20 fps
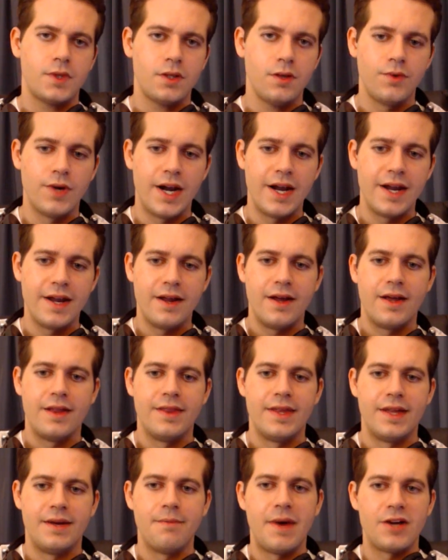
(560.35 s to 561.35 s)
Right, and
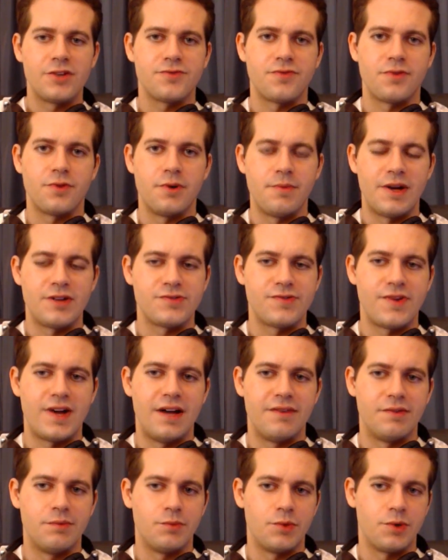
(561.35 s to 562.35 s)
then mouse 4 and mouse
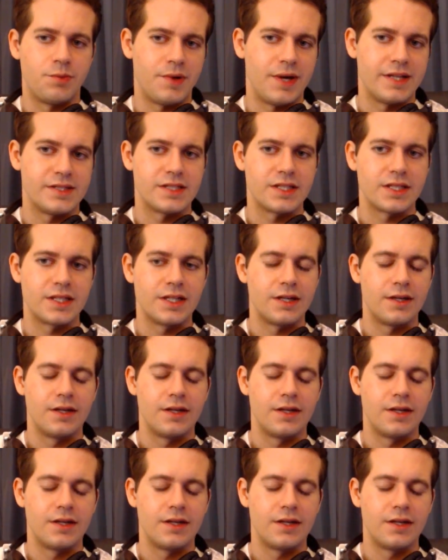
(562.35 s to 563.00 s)
5 and more plastic here.